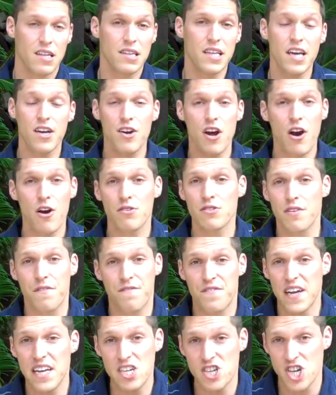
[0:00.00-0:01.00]
Leonardo da
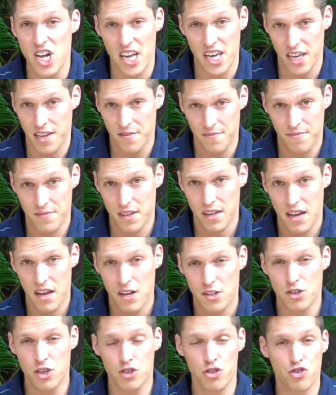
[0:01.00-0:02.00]
Vinci
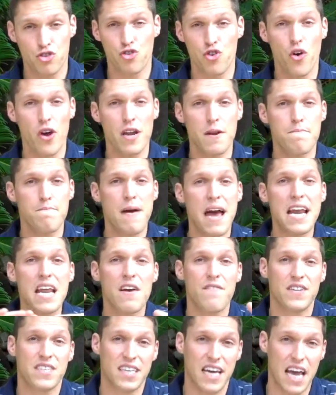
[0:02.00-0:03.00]
destroyed
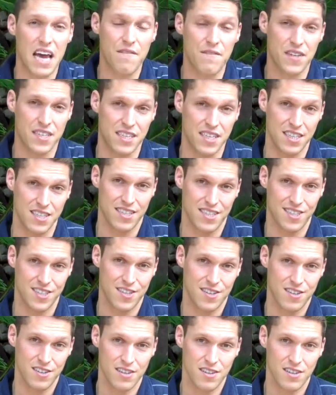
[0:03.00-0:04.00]
many of his
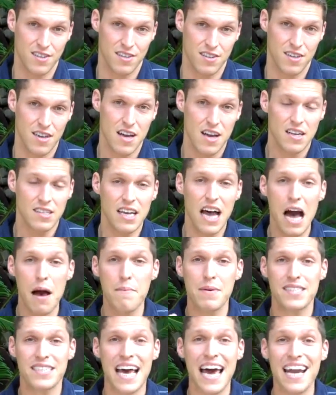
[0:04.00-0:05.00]
canvases.
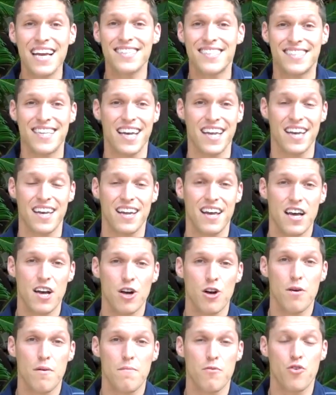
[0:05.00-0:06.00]
Thomas Edison
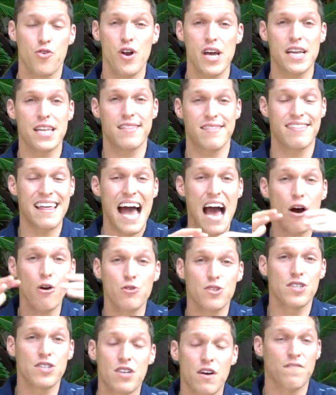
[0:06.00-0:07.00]
created
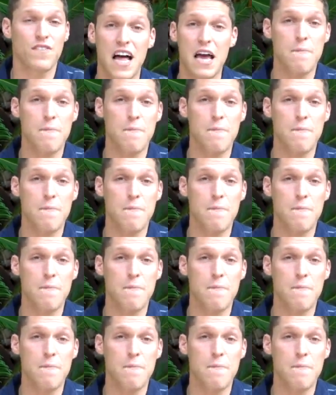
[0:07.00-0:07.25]
thousands of